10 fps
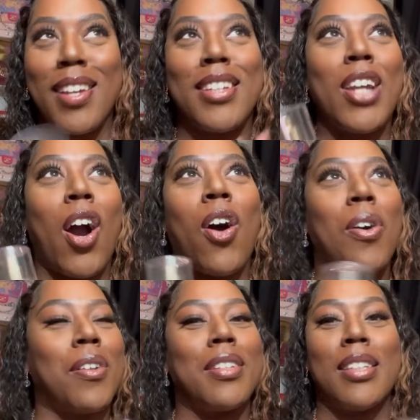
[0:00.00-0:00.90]

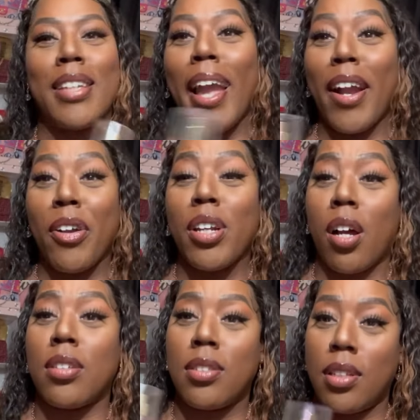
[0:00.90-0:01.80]
Y'all, layer
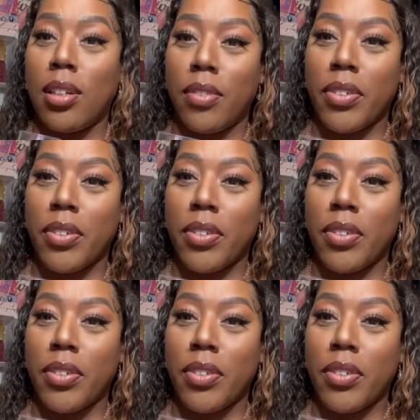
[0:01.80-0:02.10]
y'all stuff.